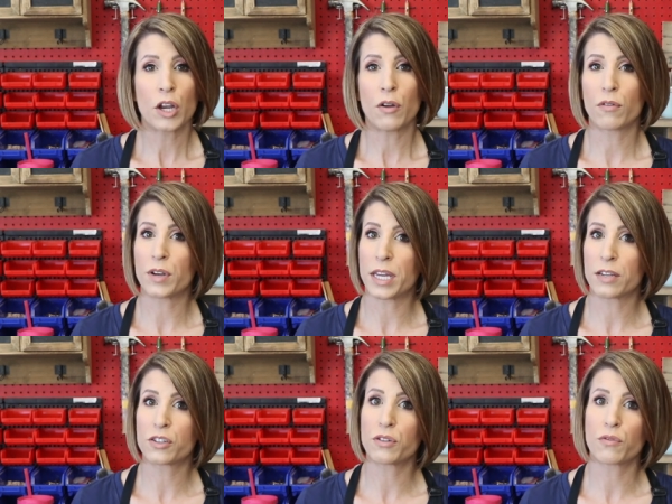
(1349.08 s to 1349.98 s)
no
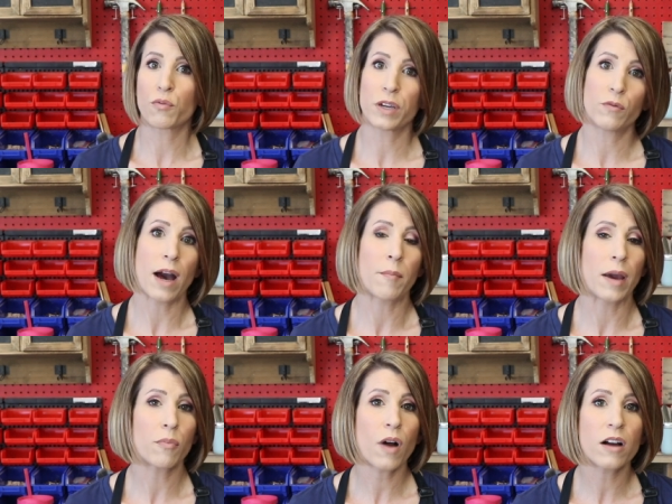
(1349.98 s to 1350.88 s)
need to re-wet
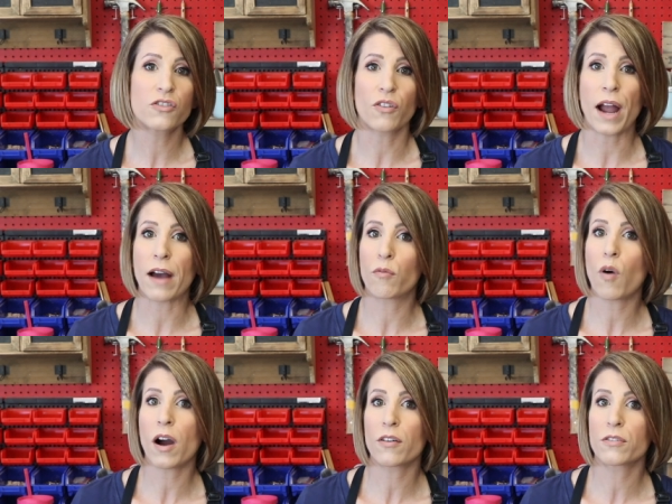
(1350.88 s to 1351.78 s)
my brush or add
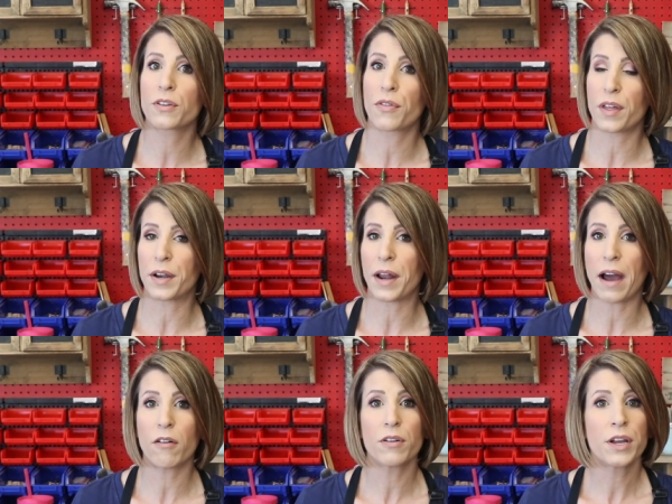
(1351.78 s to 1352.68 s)
water to thin it
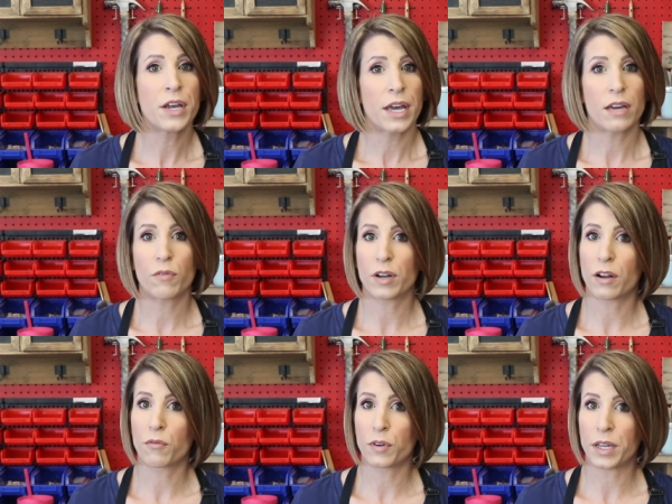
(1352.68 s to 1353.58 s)
out. It went
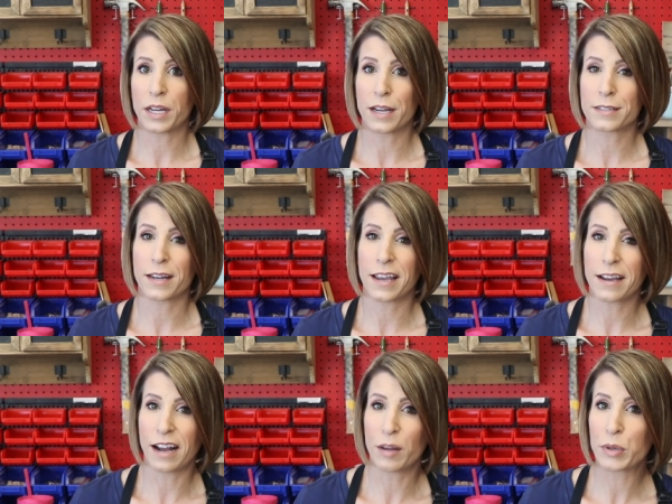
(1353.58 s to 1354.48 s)
on really nice, and I
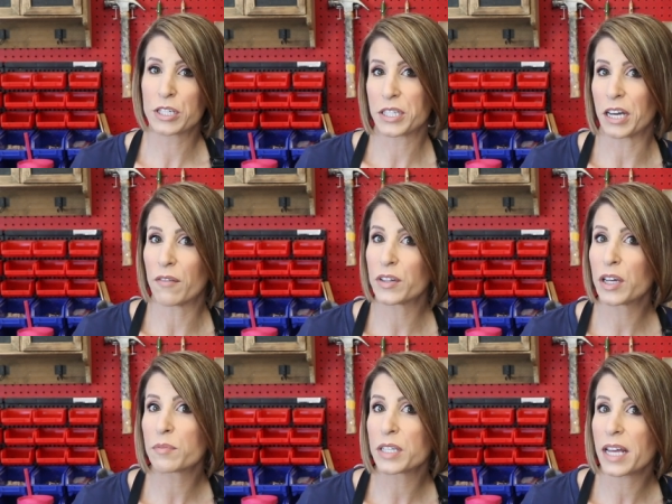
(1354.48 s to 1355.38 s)
kind of pushed the
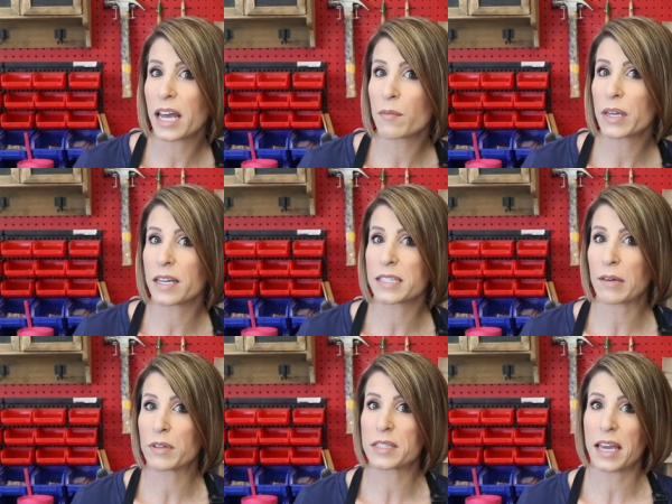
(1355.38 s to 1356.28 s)
envelope today because
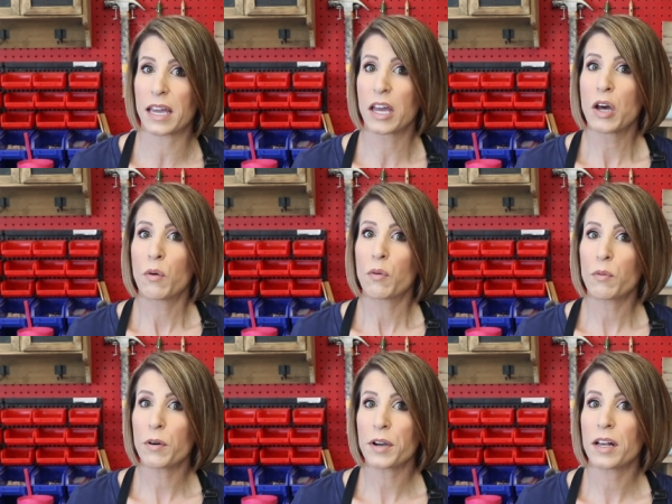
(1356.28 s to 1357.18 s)
I would say we're
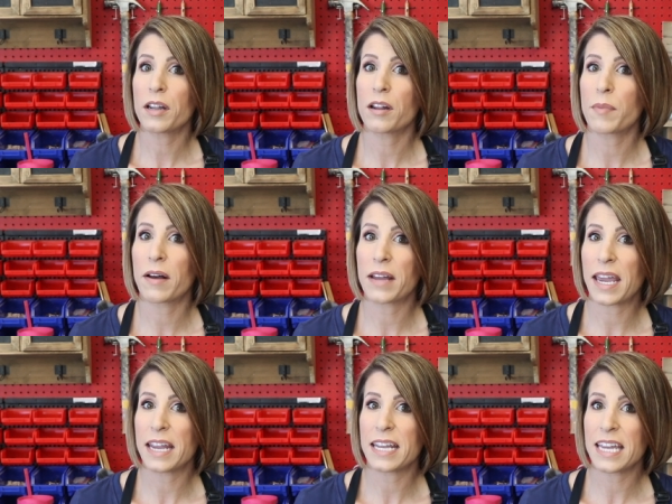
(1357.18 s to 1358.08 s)
working on about
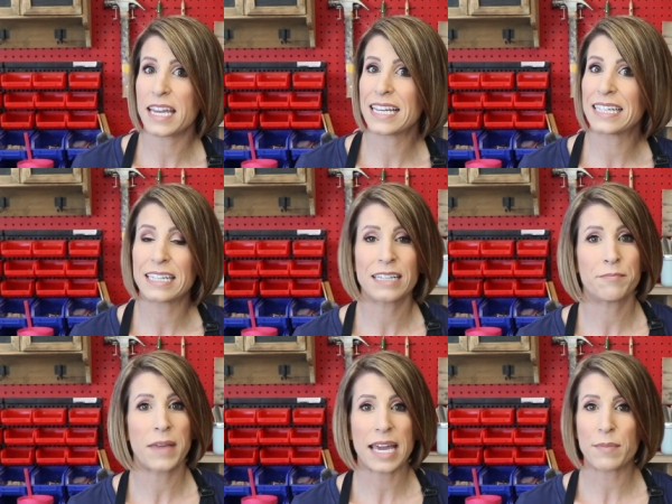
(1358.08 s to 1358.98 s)
80,
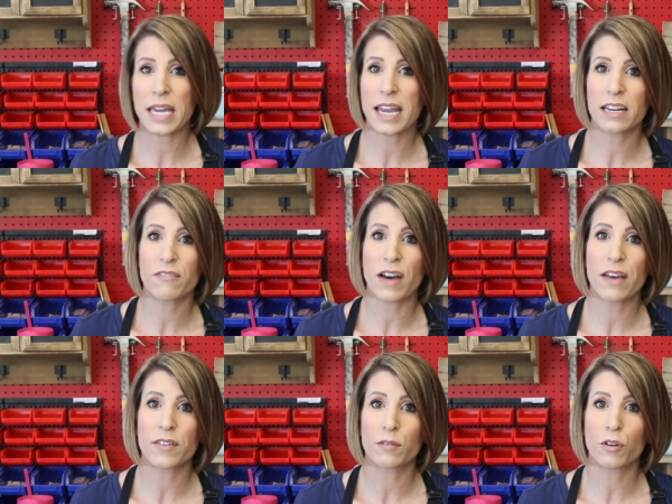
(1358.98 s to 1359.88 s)
maybe
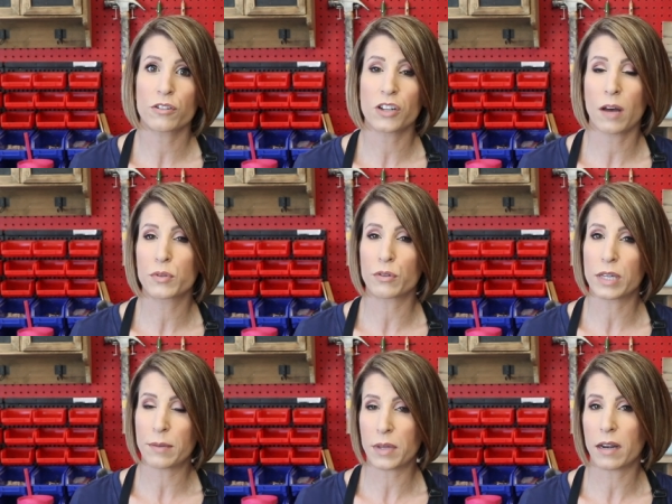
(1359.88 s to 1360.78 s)
85 in the workshop, so
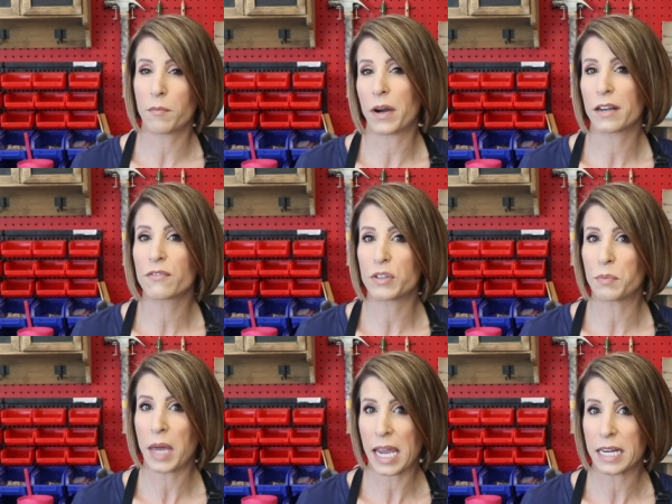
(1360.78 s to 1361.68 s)
keep that in mind if you
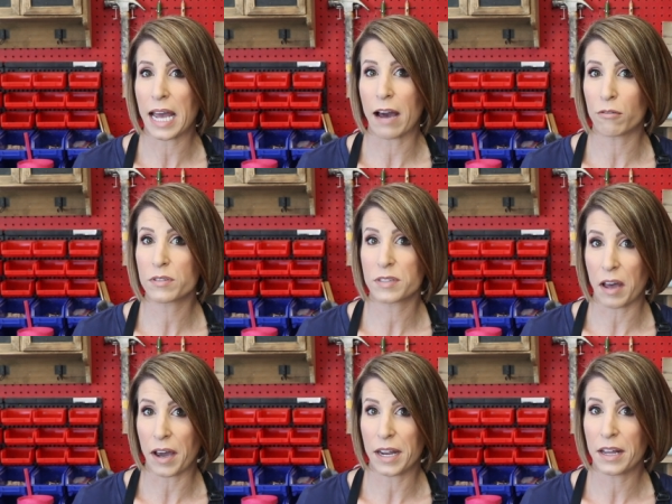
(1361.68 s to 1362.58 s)
paint
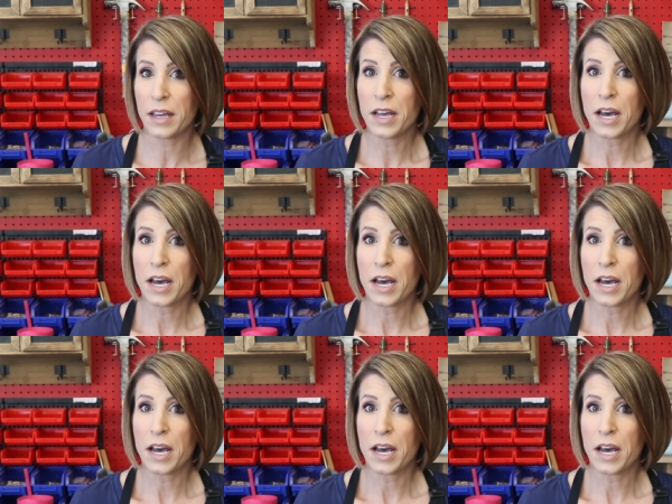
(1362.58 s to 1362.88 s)
outside.